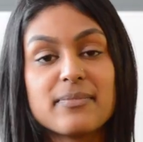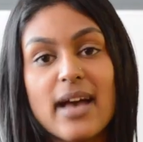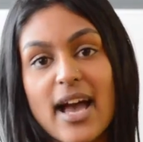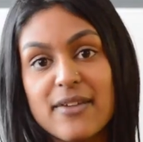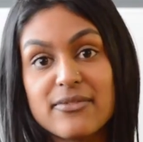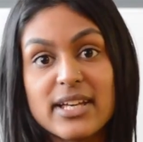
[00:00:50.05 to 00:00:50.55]

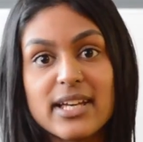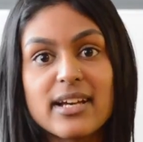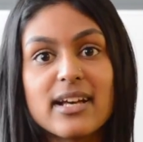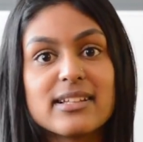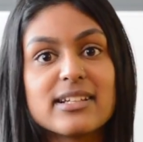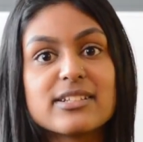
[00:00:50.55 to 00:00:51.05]

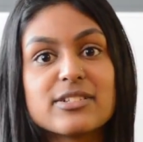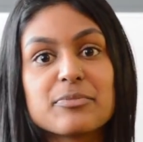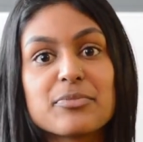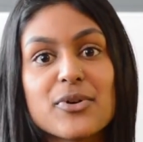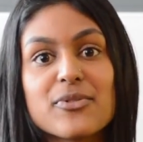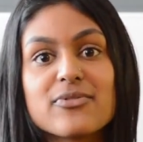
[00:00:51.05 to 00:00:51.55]
Having a
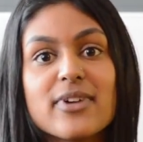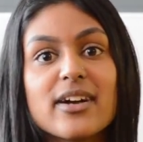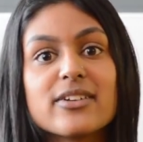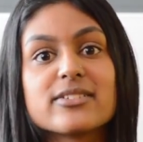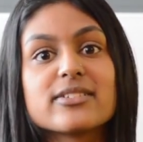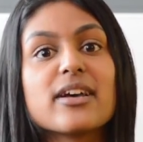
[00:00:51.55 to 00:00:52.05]
LinkedIn
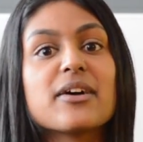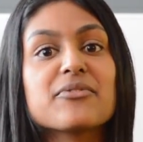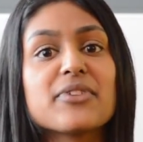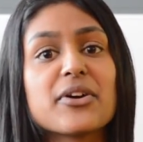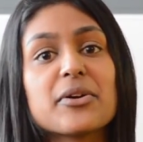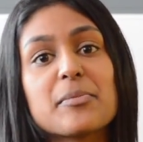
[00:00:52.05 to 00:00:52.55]
profile is
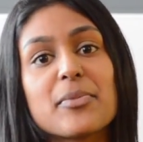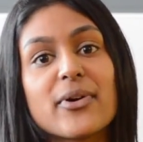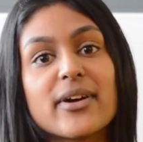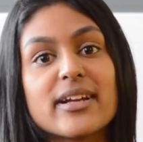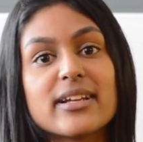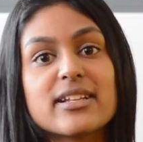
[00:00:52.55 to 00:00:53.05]
very
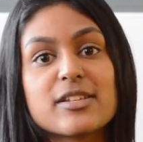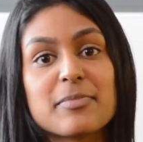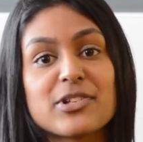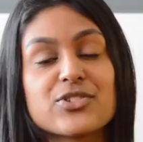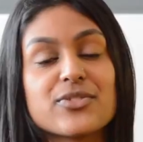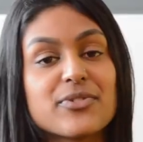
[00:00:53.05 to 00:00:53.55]
important,
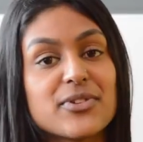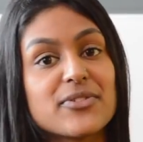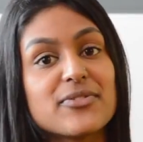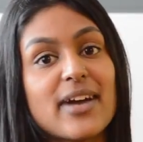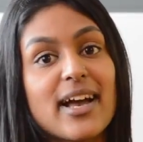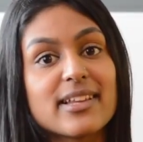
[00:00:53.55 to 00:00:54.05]
especially for
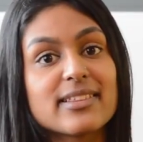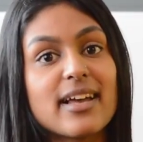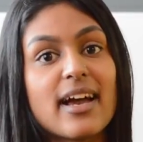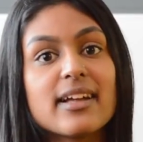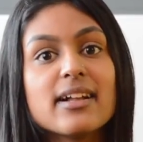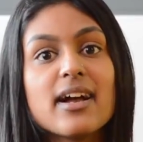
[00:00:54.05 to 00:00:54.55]
the fact
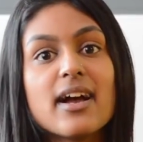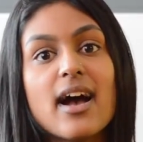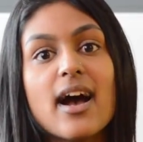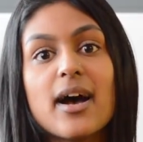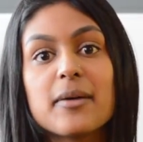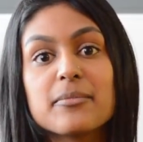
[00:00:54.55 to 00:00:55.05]
that
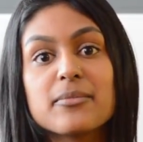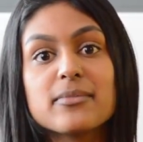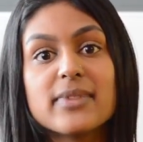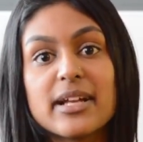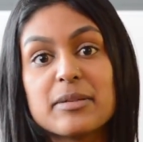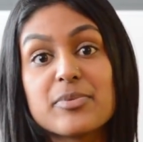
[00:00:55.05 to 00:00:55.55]

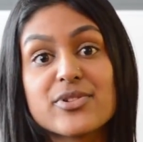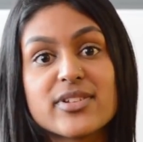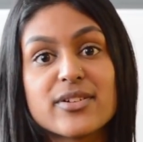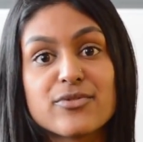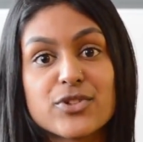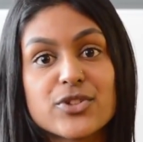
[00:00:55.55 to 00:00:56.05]

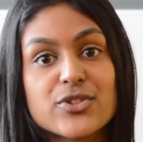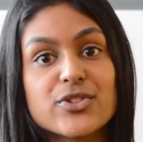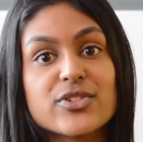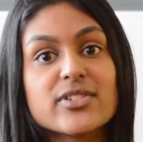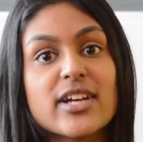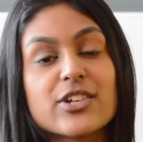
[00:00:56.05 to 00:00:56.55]
90% of
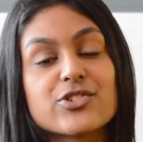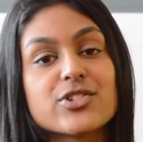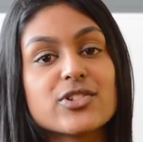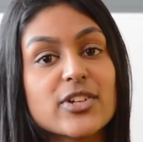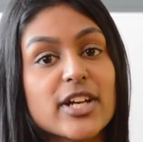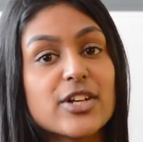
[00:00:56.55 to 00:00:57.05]
recruiters
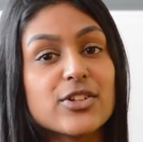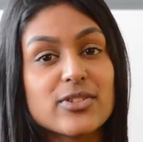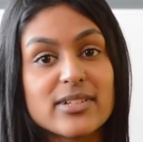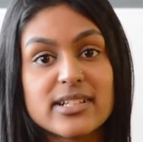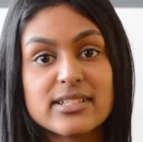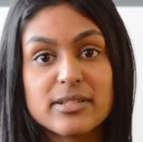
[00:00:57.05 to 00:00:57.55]
actually look at
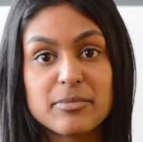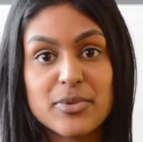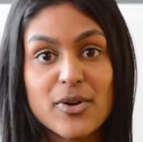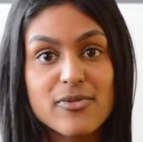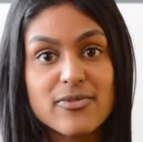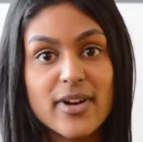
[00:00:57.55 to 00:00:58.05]
your
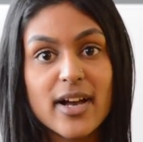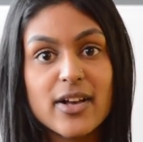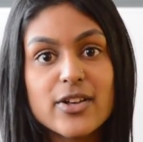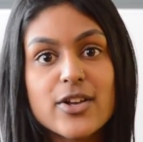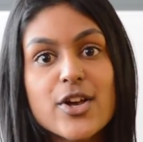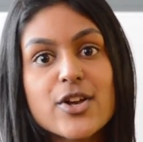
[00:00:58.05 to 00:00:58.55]
LinkedIn
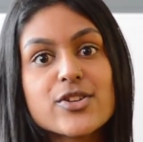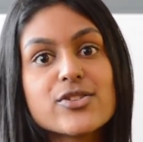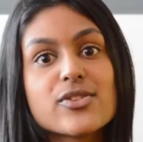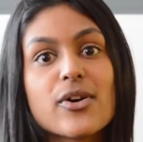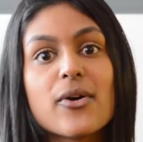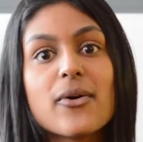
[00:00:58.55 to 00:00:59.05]
profile.
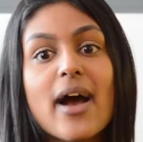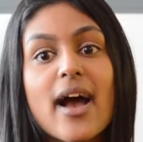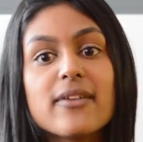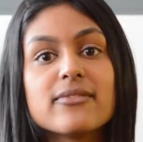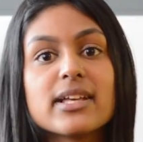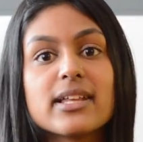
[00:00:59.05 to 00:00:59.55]
So
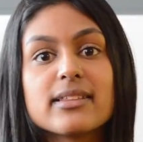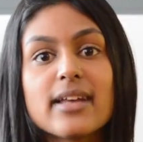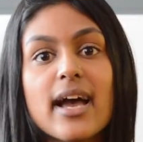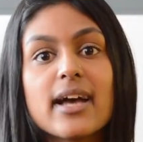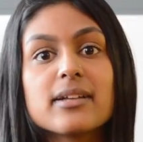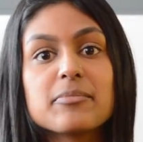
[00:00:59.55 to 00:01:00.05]
having
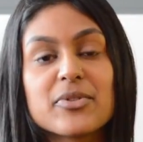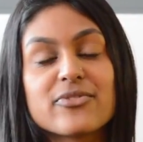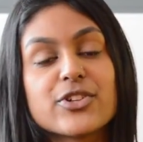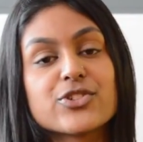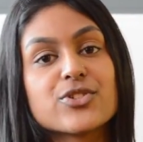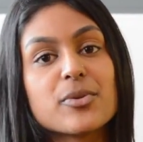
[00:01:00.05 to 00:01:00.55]
that
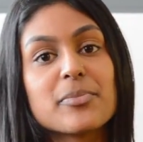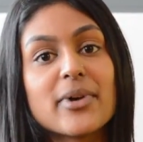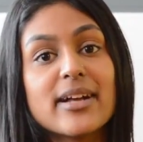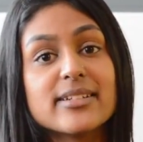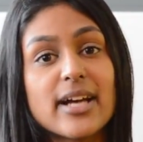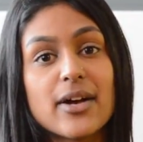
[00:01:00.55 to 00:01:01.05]
professional
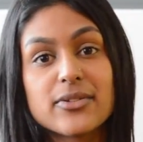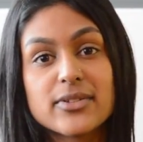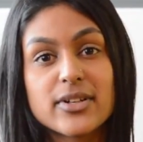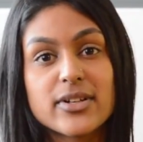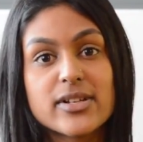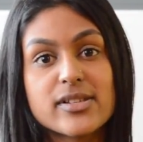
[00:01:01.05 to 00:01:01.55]
brand
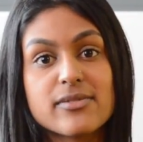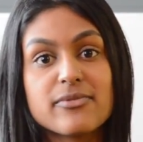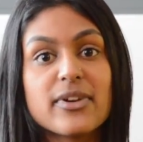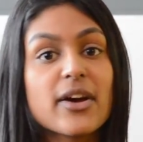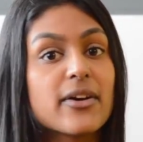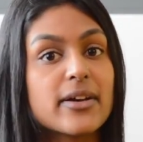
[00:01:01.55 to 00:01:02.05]
out there is
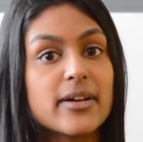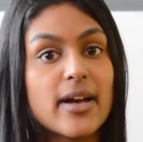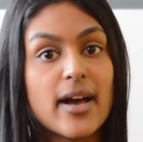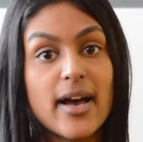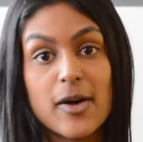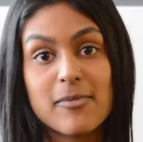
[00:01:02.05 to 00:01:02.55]
very
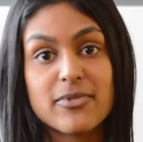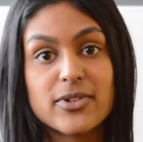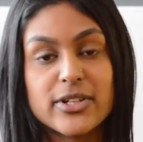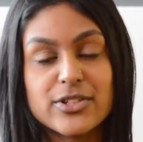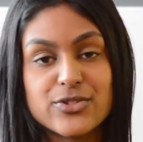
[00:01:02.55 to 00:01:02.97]
helpful and